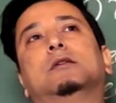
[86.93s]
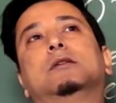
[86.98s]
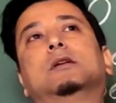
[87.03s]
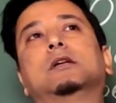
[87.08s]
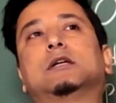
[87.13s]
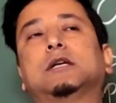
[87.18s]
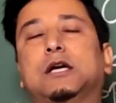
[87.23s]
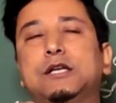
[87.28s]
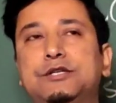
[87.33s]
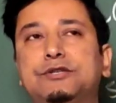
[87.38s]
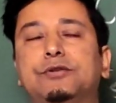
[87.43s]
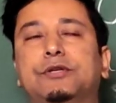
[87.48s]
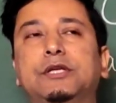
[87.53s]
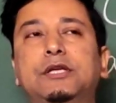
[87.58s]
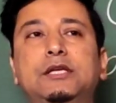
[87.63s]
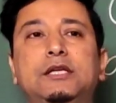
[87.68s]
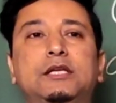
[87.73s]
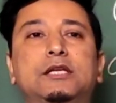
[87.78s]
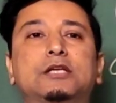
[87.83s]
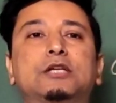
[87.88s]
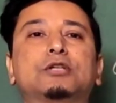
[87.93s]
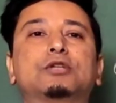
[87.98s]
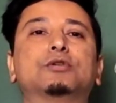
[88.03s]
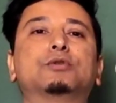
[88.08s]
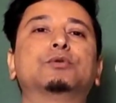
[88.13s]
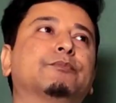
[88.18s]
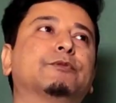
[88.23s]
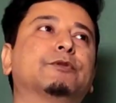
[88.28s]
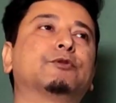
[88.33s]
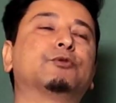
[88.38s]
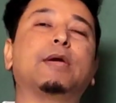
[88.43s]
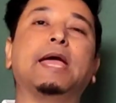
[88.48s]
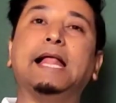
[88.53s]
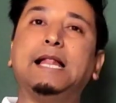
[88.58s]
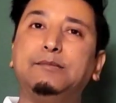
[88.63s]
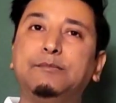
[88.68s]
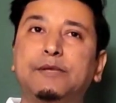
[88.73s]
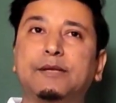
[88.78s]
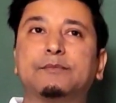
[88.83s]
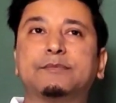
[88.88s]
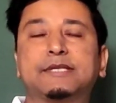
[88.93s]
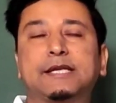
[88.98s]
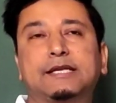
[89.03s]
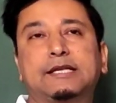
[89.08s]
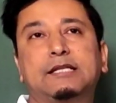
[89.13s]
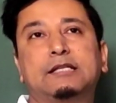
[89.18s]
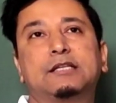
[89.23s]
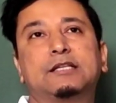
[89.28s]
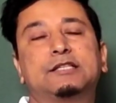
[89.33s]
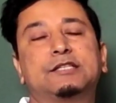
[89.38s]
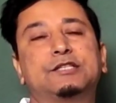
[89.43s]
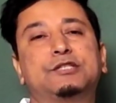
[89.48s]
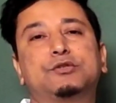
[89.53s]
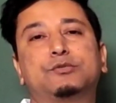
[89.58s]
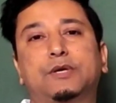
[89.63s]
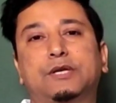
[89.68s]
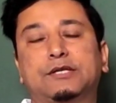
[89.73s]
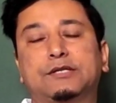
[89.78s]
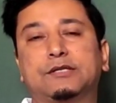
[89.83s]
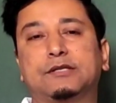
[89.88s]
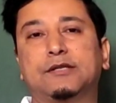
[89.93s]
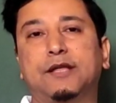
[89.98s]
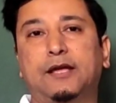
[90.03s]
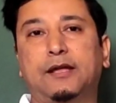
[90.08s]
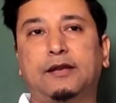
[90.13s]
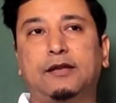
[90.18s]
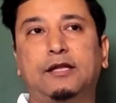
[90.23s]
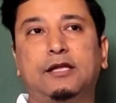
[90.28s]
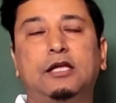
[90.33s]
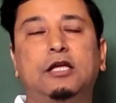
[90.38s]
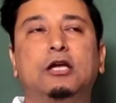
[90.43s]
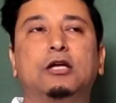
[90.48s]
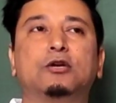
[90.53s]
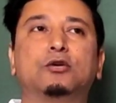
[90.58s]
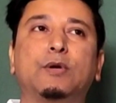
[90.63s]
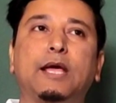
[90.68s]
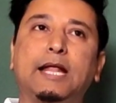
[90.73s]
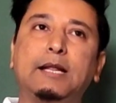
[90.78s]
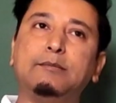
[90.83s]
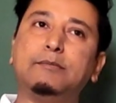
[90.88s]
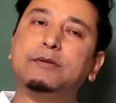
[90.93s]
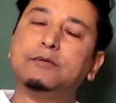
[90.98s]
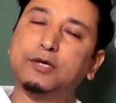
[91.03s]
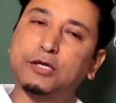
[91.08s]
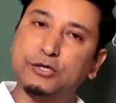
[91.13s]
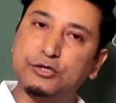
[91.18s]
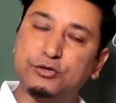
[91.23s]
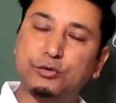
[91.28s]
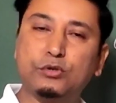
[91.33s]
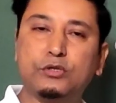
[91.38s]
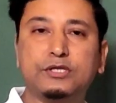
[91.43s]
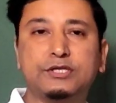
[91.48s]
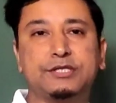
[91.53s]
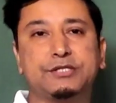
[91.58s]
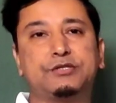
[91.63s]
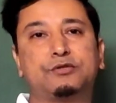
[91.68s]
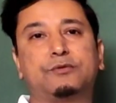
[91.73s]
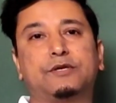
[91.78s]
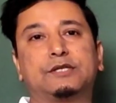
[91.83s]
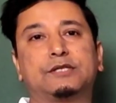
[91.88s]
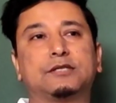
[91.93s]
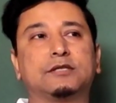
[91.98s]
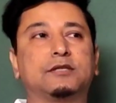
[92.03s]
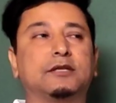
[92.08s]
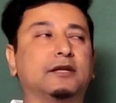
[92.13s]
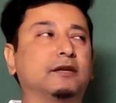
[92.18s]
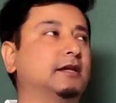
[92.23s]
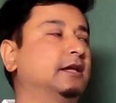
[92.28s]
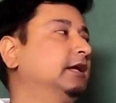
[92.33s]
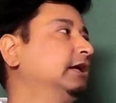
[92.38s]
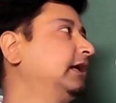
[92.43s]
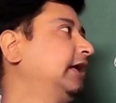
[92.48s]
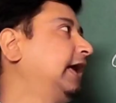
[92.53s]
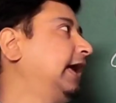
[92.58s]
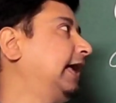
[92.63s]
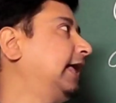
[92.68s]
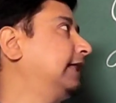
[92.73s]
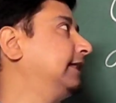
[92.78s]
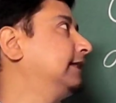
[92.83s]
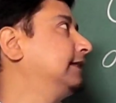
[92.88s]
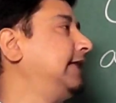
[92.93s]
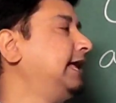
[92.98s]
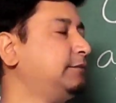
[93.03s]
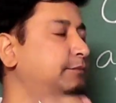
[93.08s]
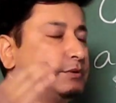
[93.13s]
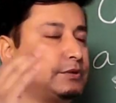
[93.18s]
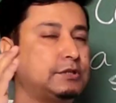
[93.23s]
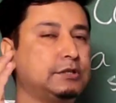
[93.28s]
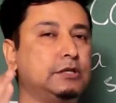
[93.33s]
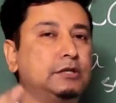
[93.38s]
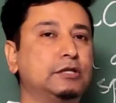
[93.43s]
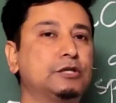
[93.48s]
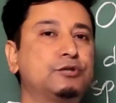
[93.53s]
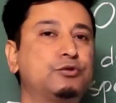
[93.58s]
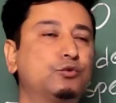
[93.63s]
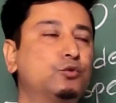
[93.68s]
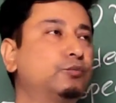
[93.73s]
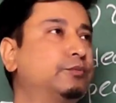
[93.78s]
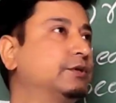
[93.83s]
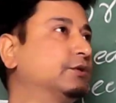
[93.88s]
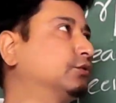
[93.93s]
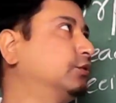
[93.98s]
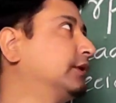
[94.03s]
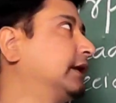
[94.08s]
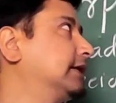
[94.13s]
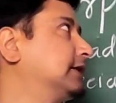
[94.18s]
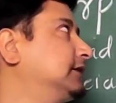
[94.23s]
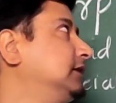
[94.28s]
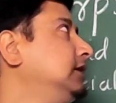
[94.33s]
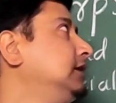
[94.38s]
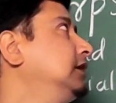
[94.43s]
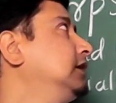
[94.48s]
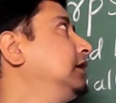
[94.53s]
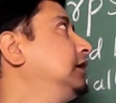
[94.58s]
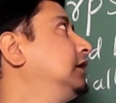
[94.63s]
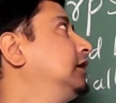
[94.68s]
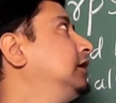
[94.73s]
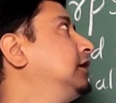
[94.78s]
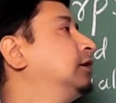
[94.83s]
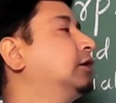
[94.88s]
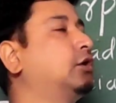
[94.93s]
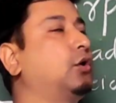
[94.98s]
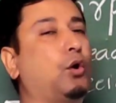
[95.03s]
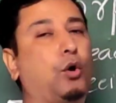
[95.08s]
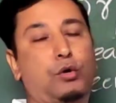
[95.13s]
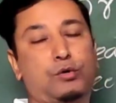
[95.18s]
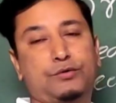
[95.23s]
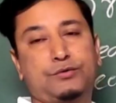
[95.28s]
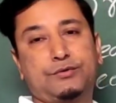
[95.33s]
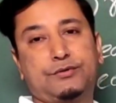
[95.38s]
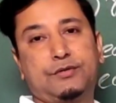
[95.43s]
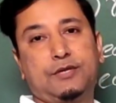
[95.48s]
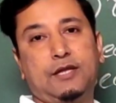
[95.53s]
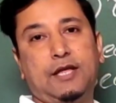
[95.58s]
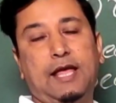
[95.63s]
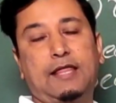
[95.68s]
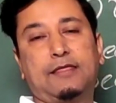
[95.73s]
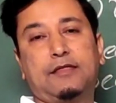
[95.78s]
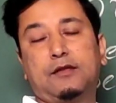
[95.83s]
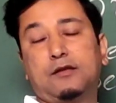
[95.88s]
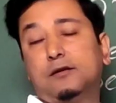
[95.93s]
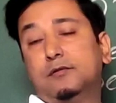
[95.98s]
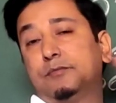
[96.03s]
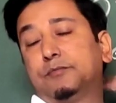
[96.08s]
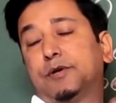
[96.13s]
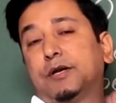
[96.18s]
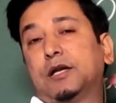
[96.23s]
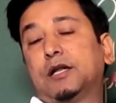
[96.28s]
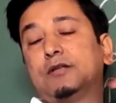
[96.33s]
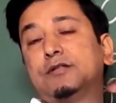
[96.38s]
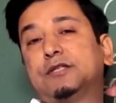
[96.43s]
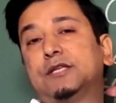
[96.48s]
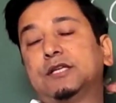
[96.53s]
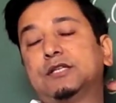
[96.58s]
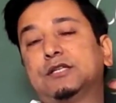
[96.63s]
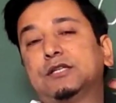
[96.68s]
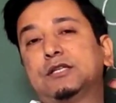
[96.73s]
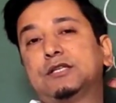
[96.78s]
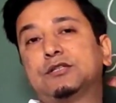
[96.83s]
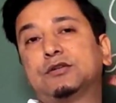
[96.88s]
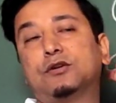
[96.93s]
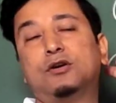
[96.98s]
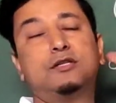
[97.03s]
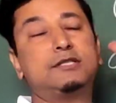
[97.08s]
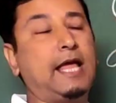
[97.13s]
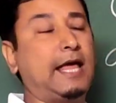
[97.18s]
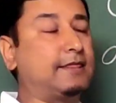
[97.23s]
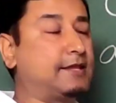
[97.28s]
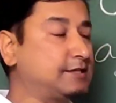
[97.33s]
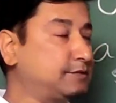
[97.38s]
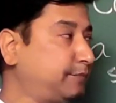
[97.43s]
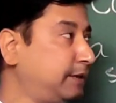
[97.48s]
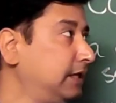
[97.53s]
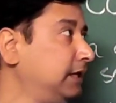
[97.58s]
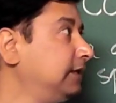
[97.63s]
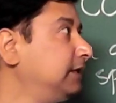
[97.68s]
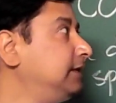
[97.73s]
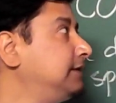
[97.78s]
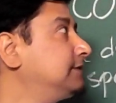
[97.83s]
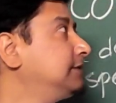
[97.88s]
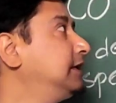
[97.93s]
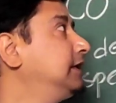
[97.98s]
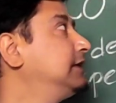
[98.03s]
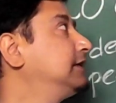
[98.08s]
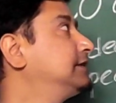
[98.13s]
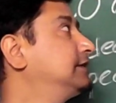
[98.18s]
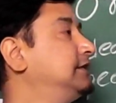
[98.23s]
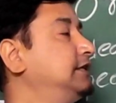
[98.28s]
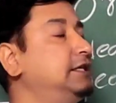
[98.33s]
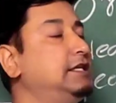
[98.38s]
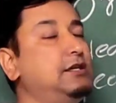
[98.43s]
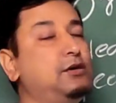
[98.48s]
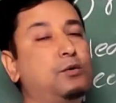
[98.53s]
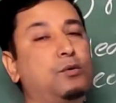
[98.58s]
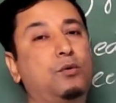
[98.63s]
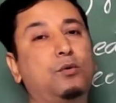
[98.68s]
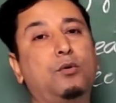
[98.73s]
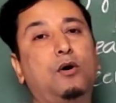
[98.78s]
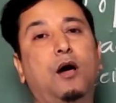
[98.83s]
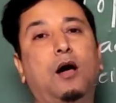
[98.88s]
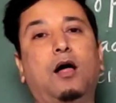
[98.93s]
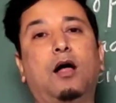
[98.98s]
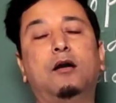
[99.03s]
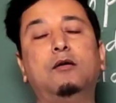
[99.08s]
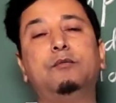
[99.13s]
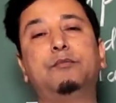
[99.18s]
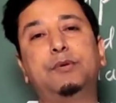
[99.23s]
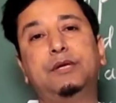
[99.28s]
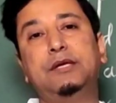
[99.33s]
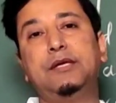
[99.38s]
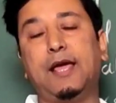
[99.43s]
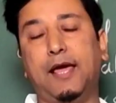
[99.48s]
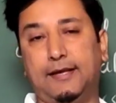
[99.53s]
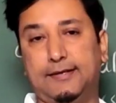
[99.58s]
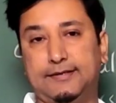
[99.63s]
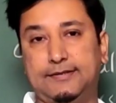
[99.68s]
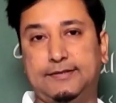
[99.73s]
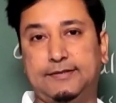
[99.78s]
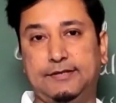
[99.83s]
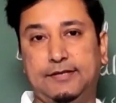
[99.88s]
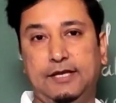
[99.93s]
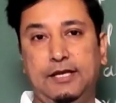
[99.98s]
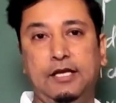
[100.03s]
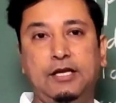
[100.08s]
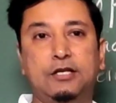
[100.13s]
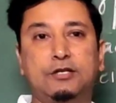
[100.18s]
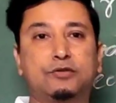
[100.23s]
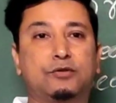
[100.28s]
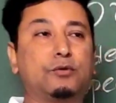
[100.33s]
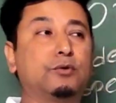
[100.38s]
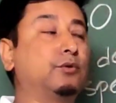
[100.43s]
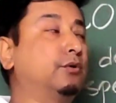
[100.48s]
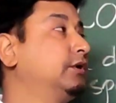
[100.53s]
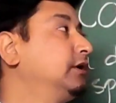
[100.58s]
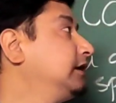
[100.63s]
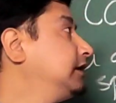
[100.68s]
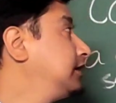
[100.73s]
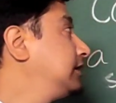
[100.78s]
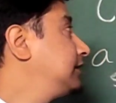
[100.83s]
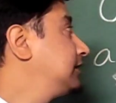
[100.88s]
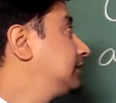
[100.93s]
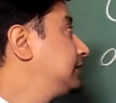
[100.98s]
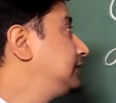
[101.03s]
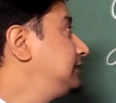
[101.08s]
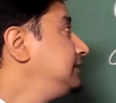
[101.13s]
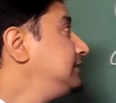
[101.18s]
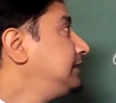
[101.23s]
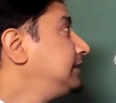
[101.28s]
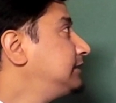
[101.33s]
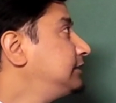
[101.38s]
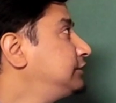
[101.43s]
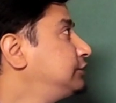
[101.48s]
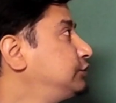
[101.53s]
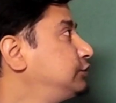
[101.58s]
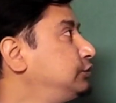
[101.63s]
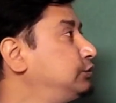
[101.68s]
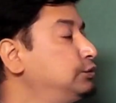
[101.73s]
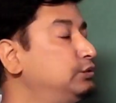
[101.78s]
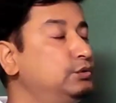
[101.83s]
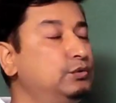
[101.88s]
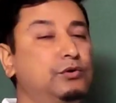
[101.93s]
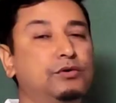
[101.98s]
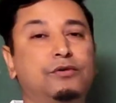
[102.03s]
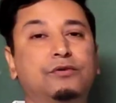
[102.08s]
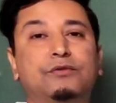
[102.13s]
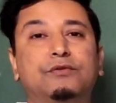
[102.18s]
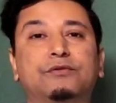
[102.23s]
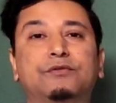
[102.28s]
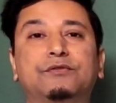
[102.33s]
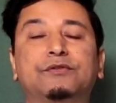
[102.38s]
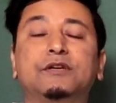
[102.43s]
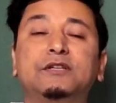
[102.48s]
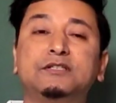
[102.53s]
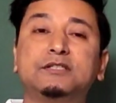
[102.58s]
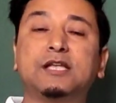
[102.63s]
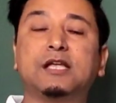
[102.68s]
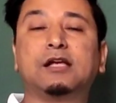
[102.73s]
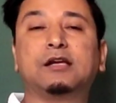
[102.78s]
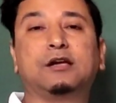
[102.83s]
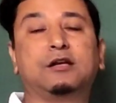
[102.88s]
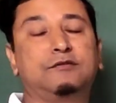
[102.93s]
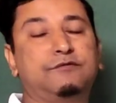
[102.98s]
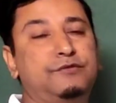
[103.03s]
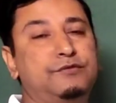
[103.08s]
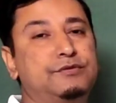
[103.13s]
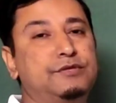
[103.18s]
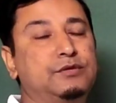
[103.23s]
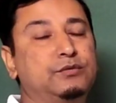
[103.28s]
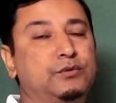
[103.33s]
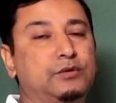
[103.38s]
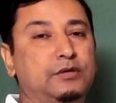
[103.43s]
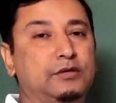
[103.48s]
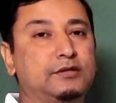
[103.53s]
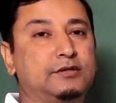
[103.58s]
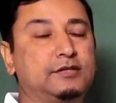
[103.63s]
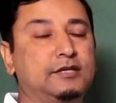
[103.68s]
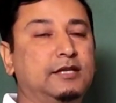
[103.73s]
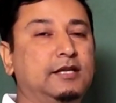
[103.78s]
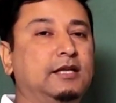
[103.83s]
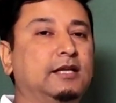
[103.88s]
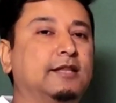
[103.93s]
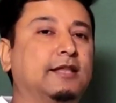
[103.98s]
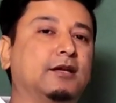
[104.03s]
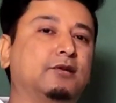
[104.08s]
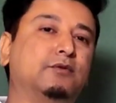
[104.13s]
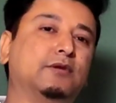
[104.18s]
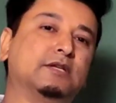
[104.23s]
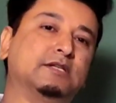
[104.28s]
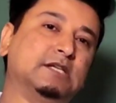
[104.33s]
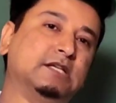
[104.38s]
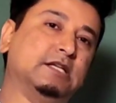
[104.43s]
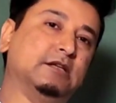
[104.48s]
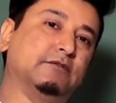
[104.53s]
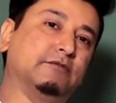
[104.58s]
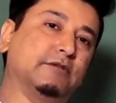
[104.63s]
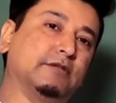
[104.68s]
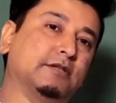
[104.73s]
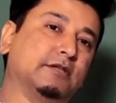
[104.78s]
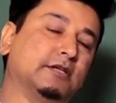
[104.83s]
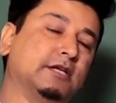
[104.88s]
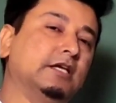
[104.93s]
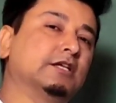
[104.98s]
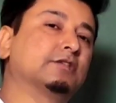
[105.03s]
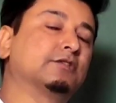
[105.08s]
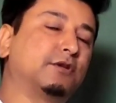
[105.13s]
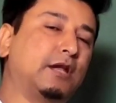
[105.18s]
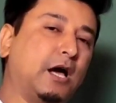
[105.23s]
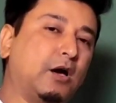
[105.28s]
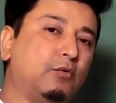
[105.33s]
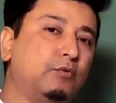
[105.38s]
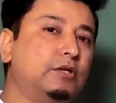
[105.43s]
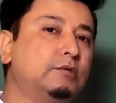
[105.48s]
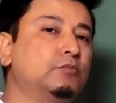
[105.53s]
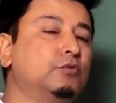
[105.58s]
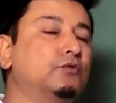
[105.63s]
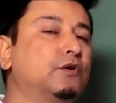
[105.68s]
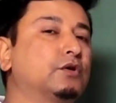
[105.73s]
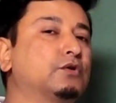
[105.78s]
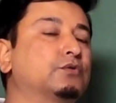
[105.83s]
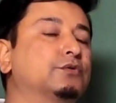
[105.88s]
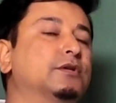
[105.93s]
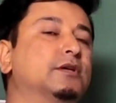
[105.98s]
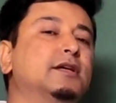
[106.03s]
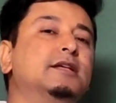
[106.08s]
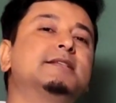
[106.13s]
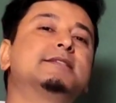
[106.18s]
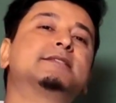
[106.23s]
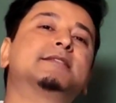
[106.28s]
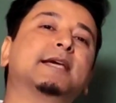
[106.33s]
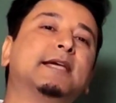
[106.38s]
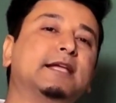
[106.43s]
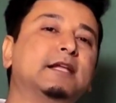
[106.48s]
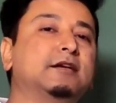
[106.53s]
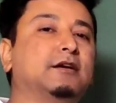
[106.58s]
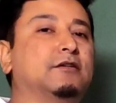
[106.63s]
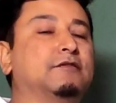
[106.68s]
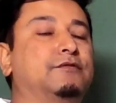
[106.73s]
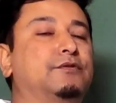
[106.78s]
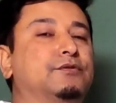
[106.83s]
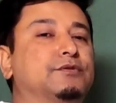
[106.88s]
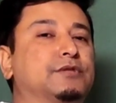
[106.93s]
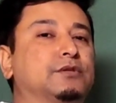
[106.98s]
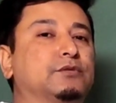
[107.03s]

country to help them settle the situation there, to help them control the situation there. And that particular troop is known as the corps, and the pronunciation is corps and the spelling is C-O-R-P-S. So these are the two first confusing words that we are dealing with. So now we'll move on to the second confusing